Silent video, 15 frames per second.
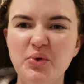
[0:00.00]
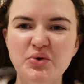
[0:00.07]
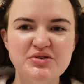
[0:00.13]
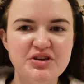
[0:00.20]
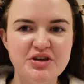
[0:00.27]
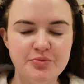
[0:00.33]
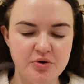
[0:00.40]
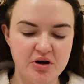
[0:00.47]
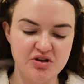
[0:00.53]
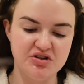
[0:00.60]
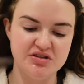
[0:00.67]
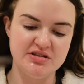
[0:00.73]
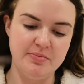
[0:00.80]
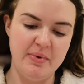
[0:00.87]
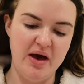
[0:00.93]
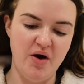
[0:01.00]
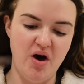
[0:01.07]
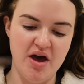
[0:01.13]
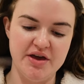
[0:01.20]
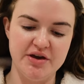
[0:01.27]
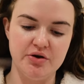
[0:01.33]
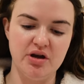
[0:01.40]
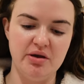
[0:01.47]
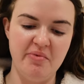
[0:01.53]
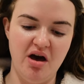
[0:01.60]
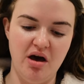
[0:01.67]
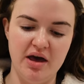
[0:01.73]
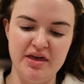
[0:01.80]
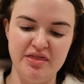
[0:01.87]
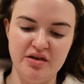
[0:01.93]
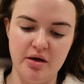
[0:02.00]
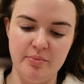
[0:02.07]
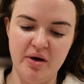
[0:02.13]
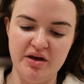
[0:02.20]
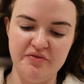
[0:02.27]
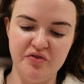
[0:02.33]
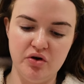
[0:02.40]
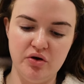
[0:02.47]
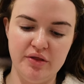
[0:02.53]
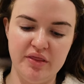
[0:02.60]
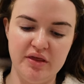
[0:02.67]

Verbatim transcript: not too precious about eye cream either, but I've got